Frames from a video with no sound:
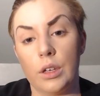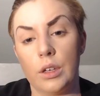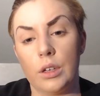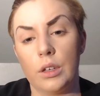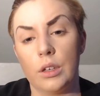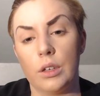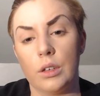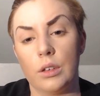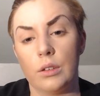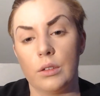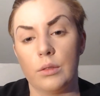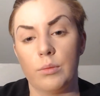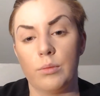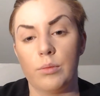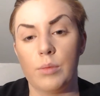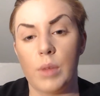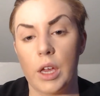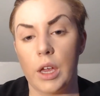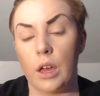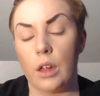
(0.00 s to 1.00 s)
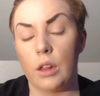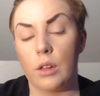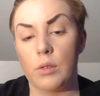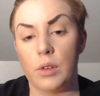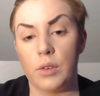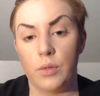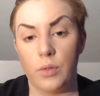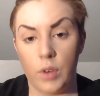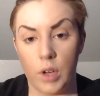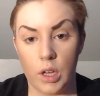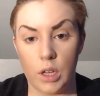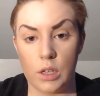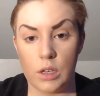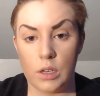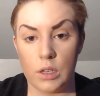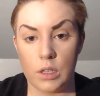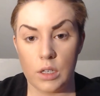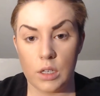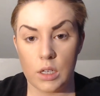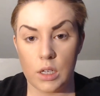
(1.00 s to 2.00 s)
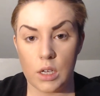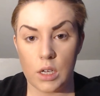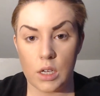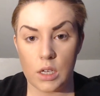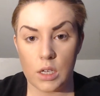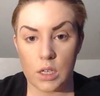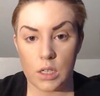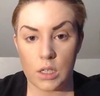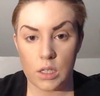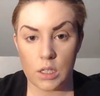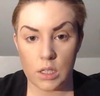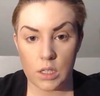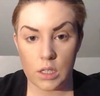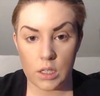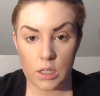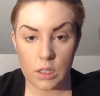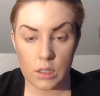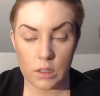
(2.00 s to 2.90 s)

and make Halloween fun, and